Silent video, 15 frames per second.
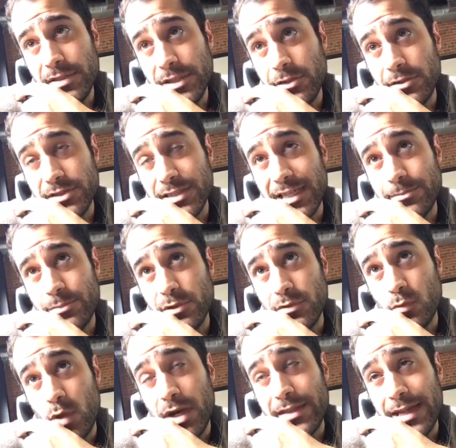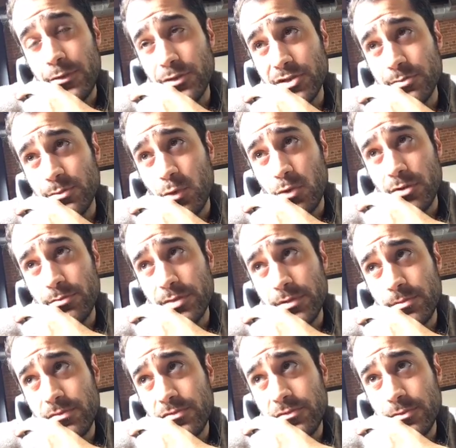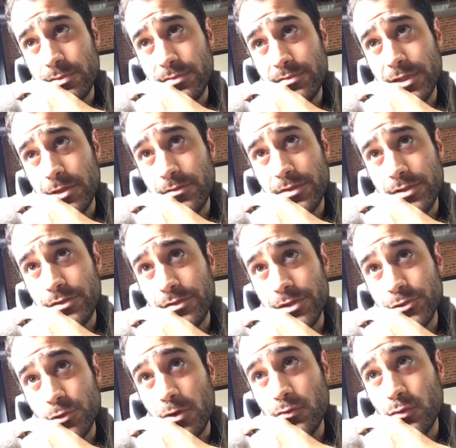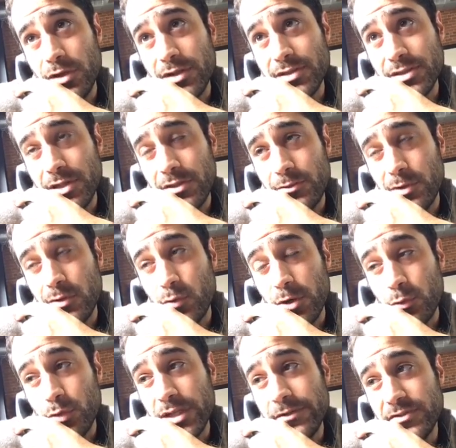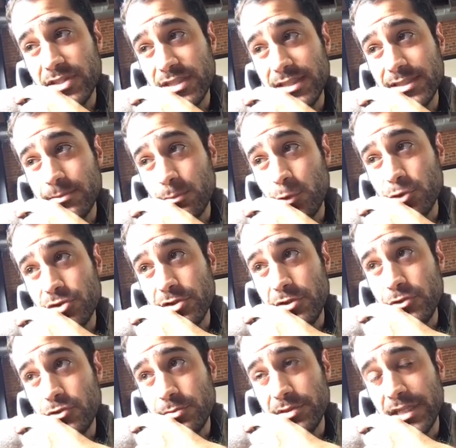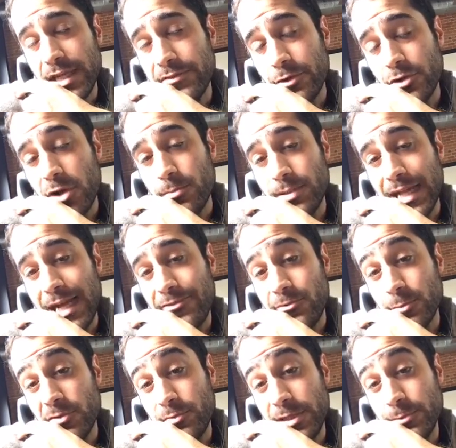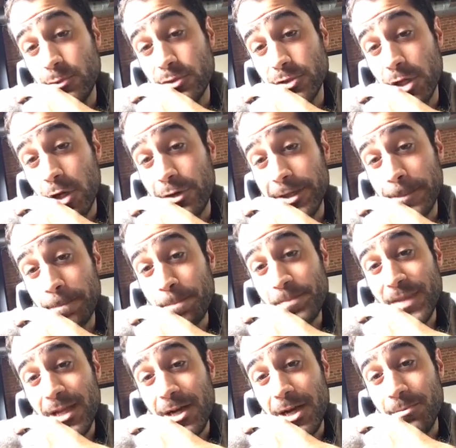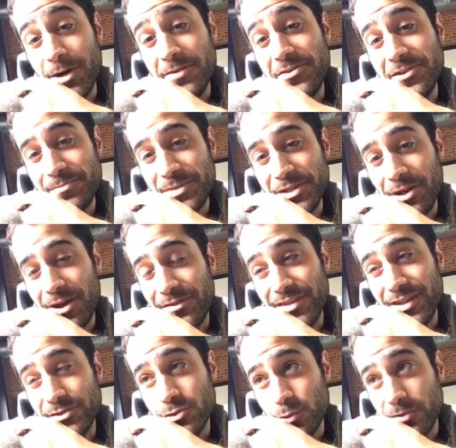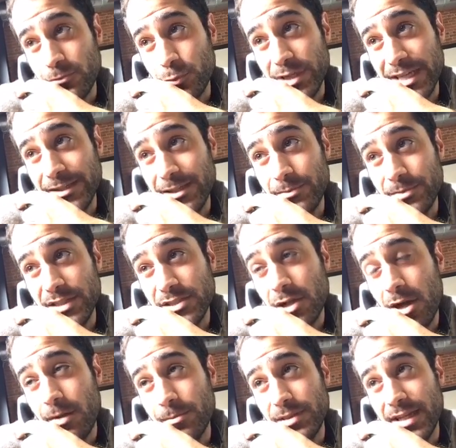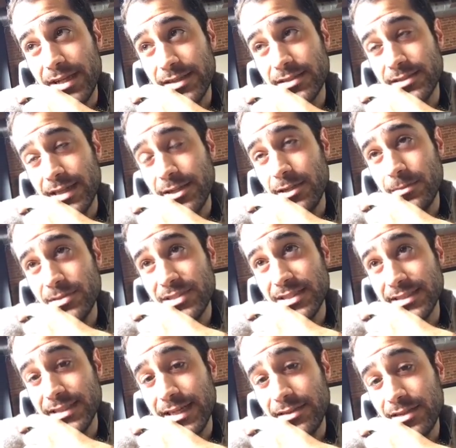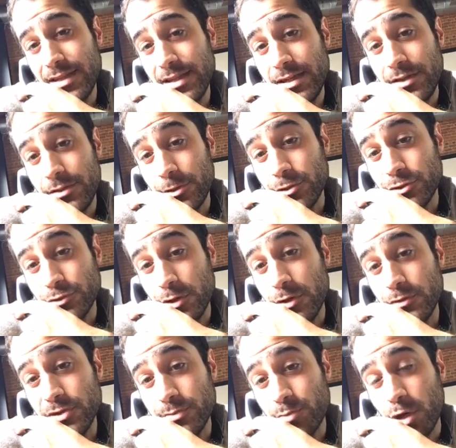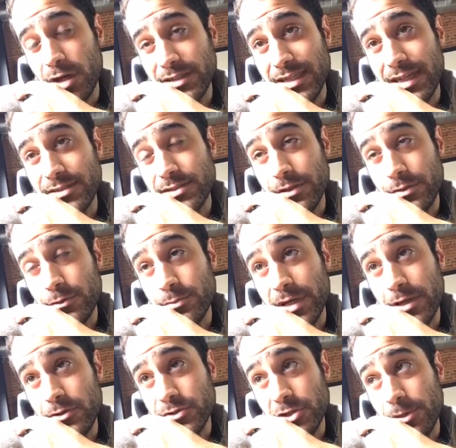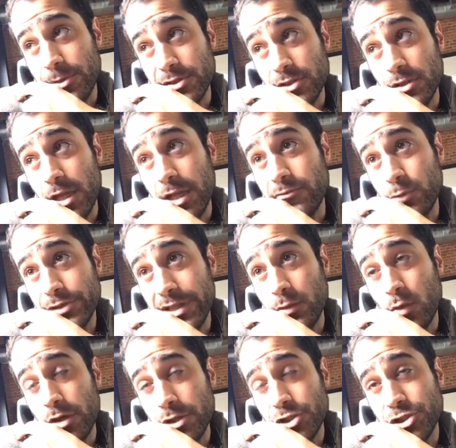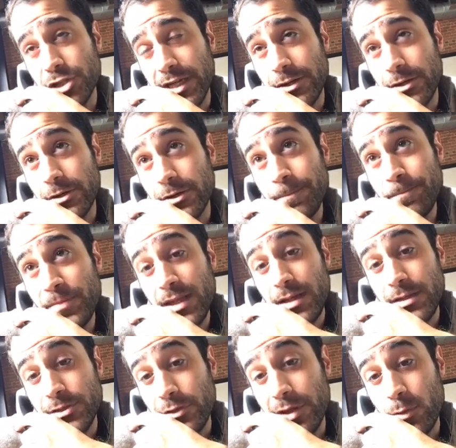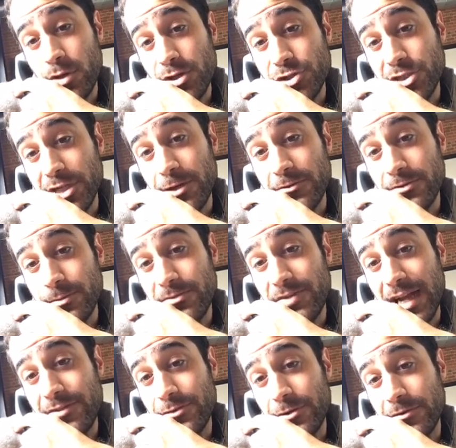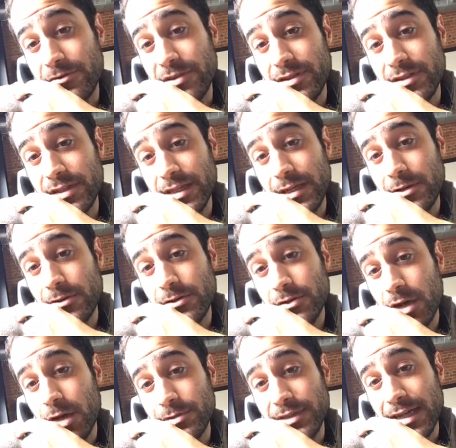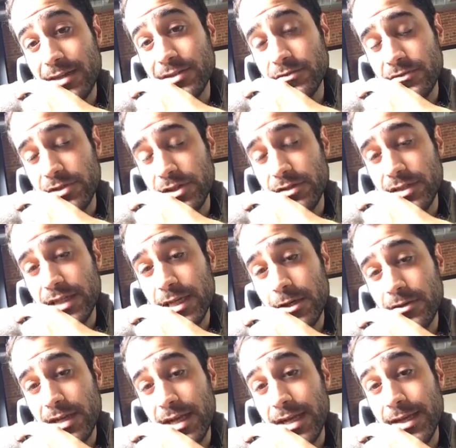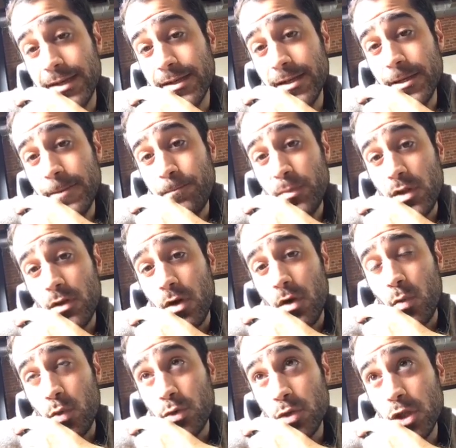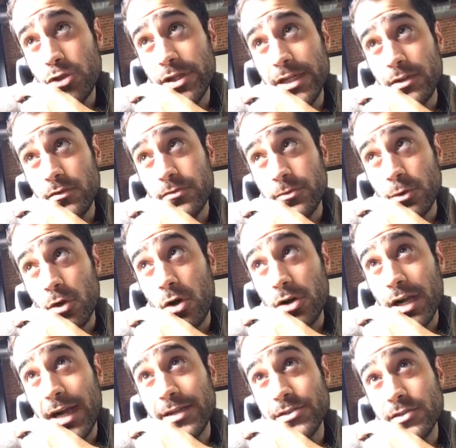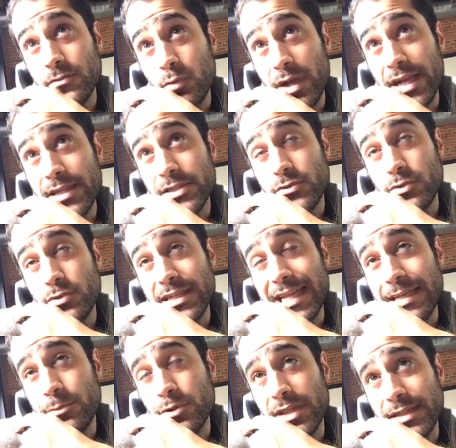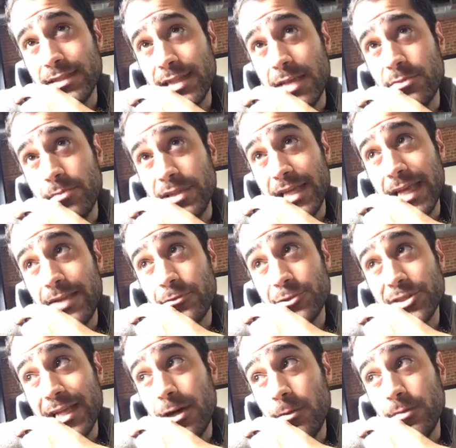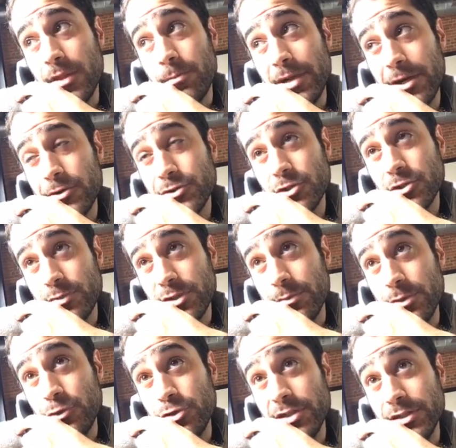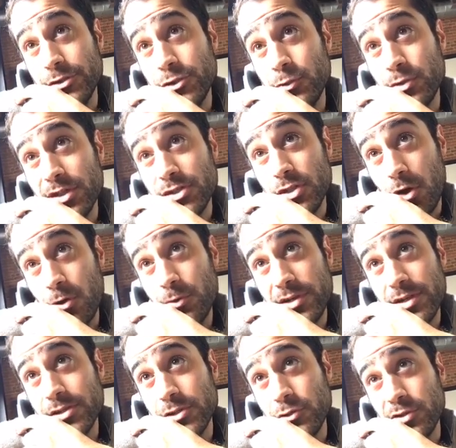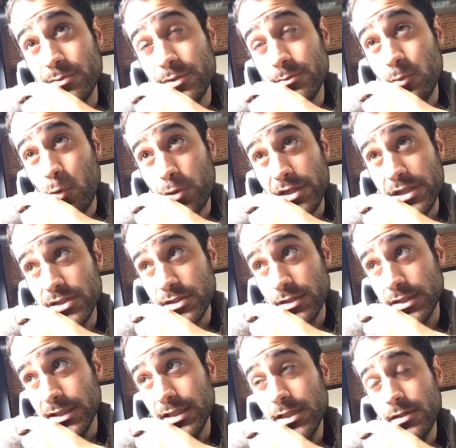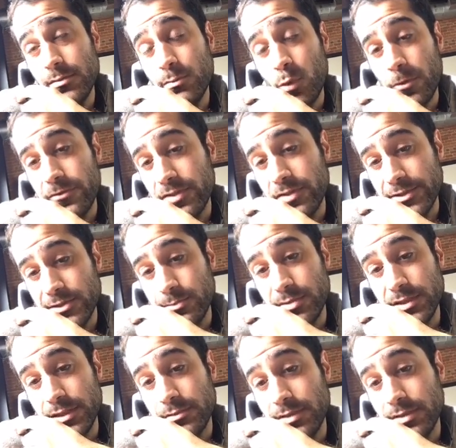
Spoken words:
example and why that was important, but from the drone one is another one where we've seen emergent user behavior on our platform of people going above and beyond and sort of rigging up these complex setups to get their drones broadcasting through Periscope, because a lot of what they want to share, they want to share from 500 feet in the air, a couple thousand feet in the air. And we're looking for all kinds of ways to enable that type of behavior to help the Periscope community do what it's already doing, but more easily, more flexibly,